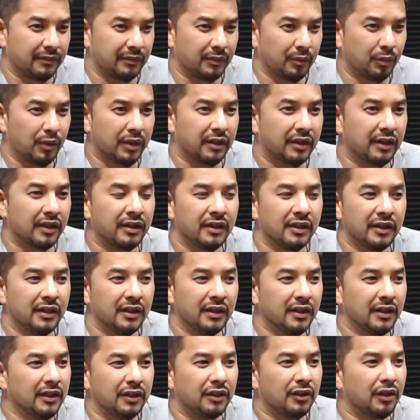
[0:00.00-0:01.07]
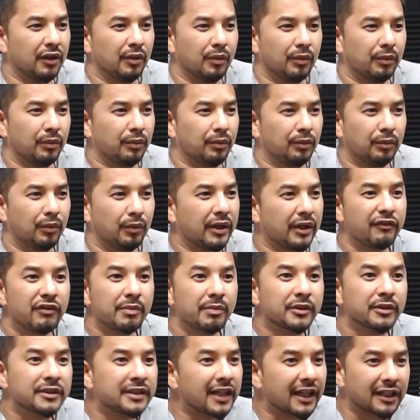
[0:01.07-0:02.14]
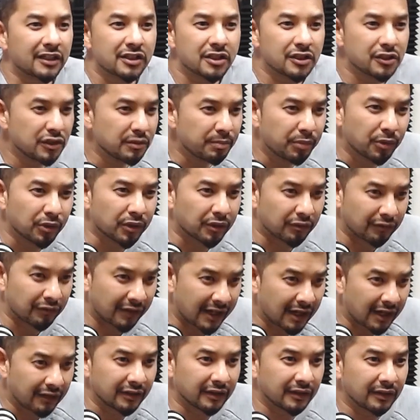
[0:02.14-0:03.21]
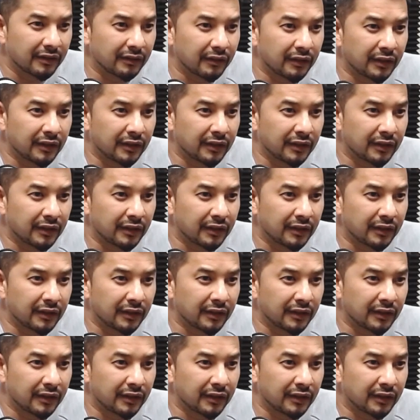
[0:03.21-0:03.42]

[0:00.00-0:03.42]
Whether, whatever protections you put around it,